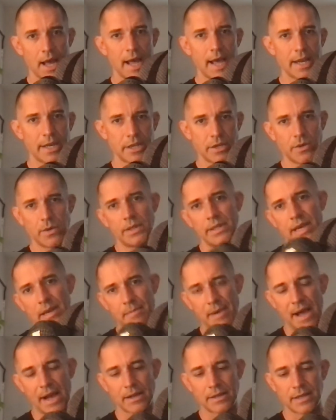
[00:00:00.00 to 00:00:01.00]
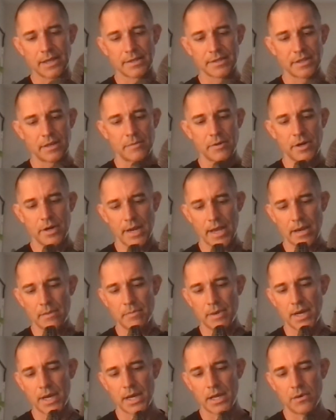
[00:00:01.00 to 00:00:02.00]
I had a ULA pack last summer, and I
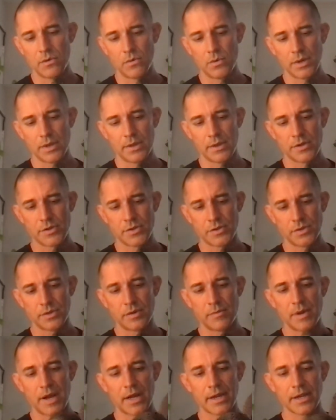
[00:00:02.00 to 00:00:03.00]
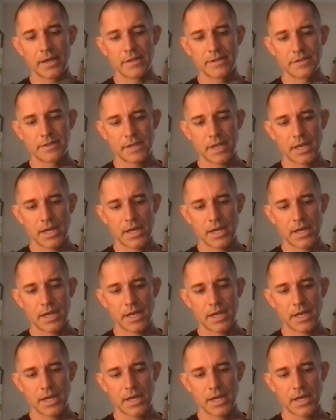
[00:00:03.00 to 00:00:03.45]
bought one of their shoulder pockets,